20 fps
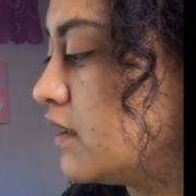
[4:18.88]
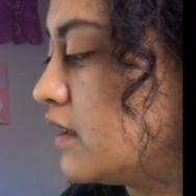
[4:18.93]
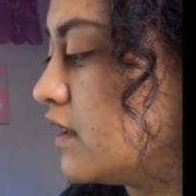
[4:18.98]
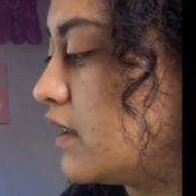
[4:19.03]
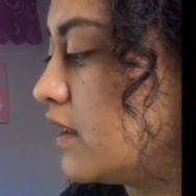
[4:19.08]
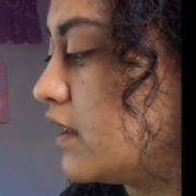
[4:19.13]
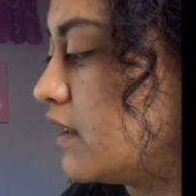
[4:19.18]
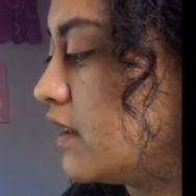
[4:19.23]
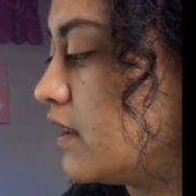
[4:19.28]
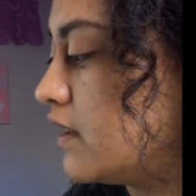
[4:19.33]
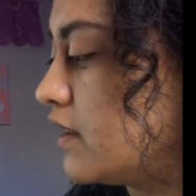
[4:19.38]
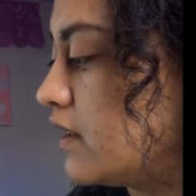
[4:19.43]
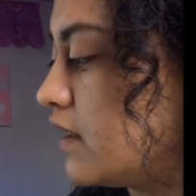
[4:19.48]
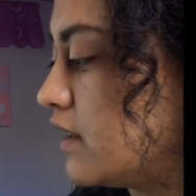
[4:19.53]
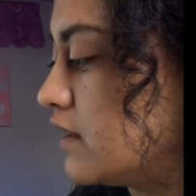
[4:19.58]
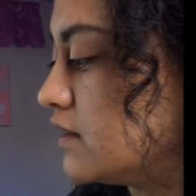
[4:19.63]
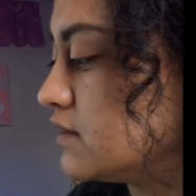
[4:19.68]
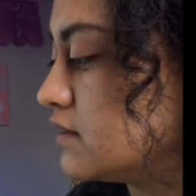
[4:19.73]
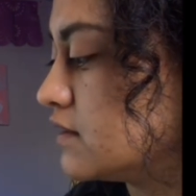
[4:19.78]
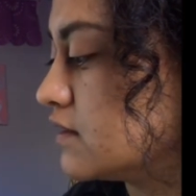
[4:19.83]
and
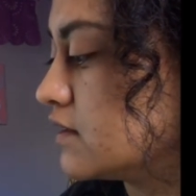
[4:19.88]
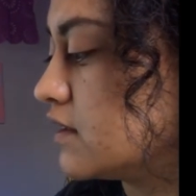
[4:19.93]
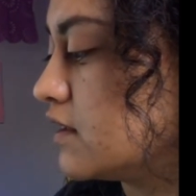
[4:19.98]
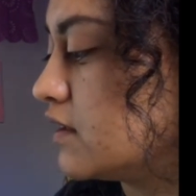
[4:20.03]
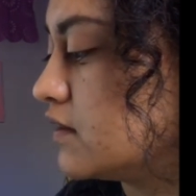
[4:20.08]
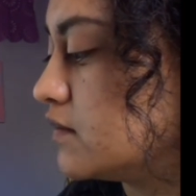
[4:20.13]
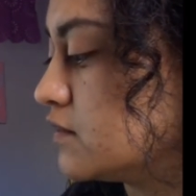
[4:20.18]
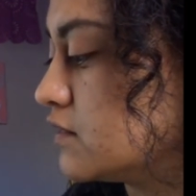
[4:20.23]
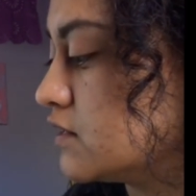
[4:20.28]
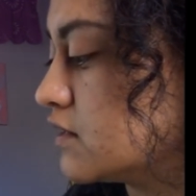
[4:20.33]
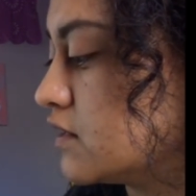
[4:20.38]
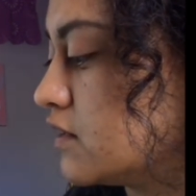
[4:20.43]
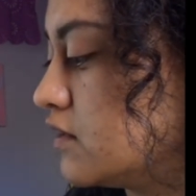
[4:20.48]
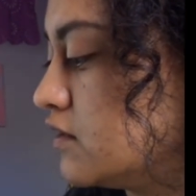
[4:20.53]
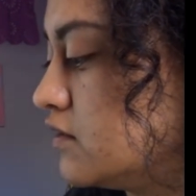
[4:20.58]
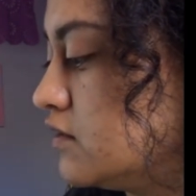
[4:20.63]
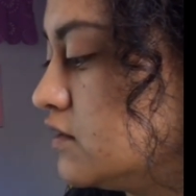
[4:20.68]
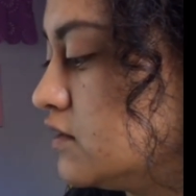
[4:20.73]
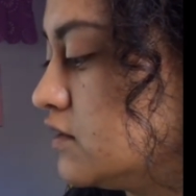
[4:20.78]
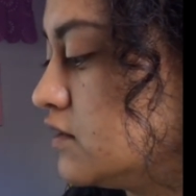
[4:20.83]
as it comes
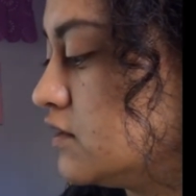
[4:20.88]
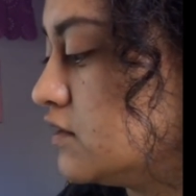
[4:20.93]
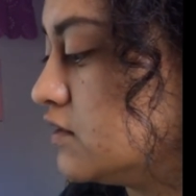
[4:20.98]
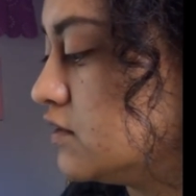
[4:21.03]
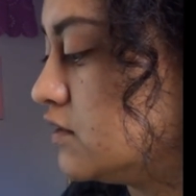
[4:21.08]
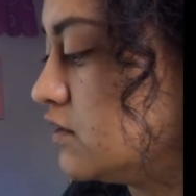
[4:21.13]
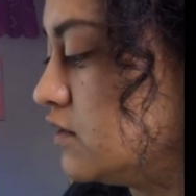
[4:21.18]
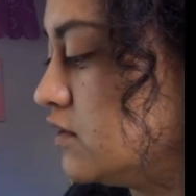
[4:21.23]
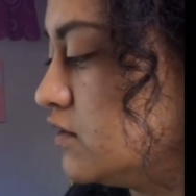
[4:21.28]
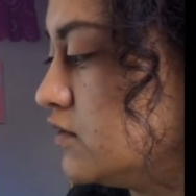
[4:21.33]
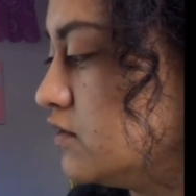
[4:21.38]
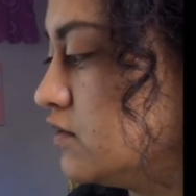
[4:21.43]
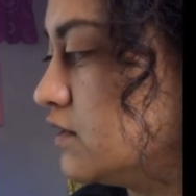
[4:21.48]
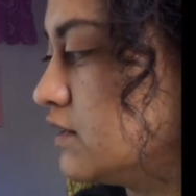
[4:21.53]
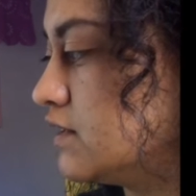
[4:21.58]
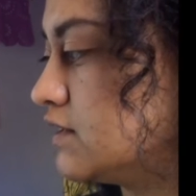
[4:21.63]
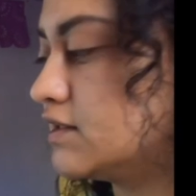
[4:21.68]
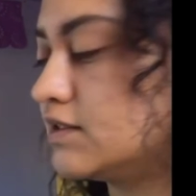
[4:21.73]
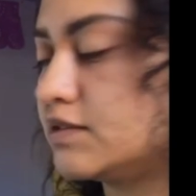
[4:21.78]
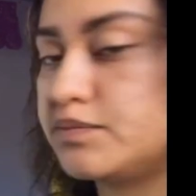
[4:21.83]
closer to you,
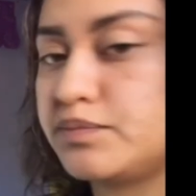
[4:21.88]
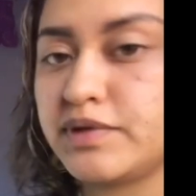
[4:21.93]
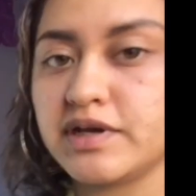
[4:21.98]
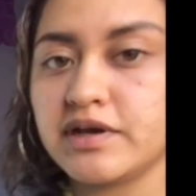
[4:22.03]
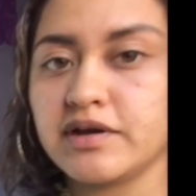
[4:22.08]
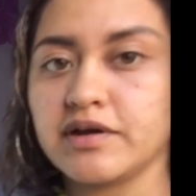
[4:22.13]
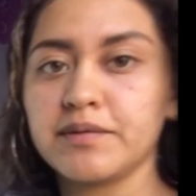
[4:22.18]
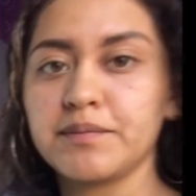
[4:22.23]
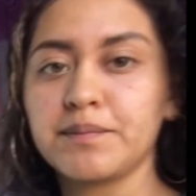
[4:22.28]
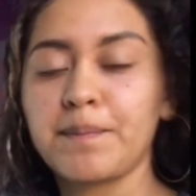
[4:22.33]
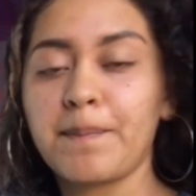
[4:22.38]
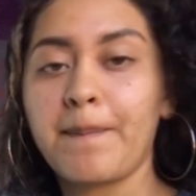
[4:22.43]
it's bigger.